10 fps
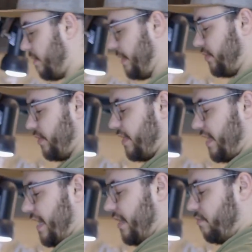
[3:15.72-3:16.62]
can make sure you get
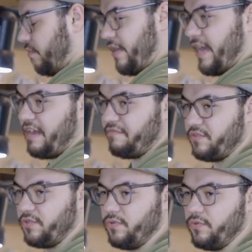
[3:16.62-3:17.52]
that angle without
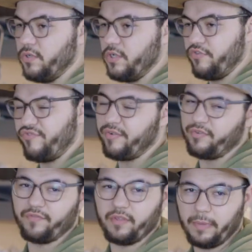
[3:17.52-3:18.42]
having to round
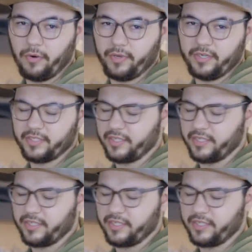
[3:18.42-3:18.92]
off the bolt in a